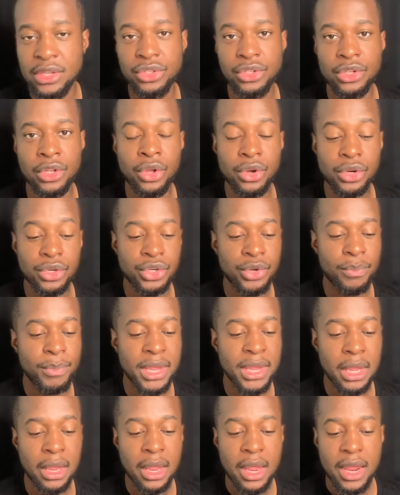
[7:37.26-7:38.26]
look to
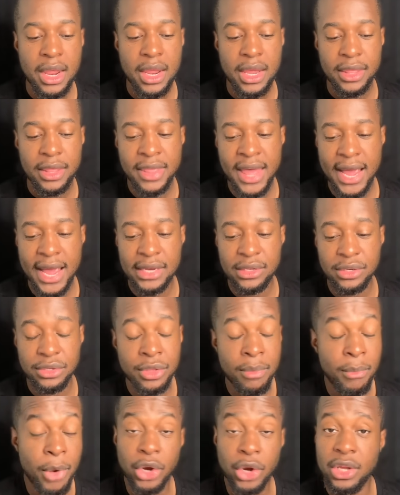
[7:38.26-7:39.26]
me that the
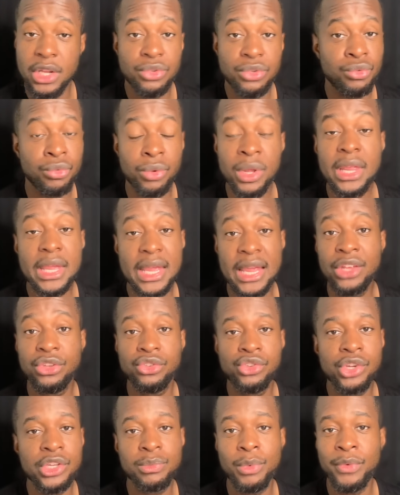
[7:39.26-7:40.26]
markets really is
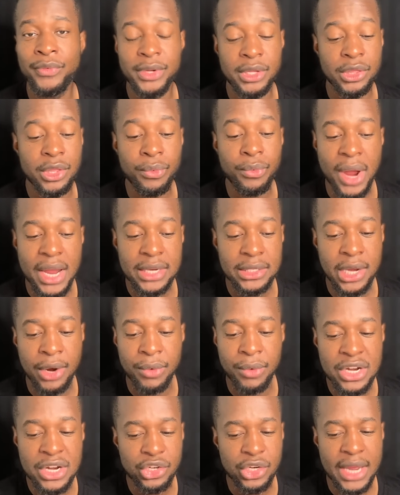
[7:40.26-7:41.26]
just moving in the right
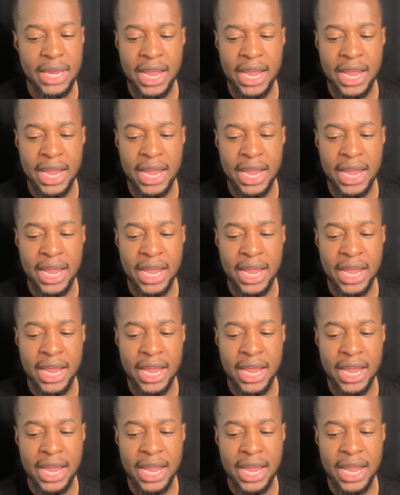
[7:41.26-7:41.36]
direction.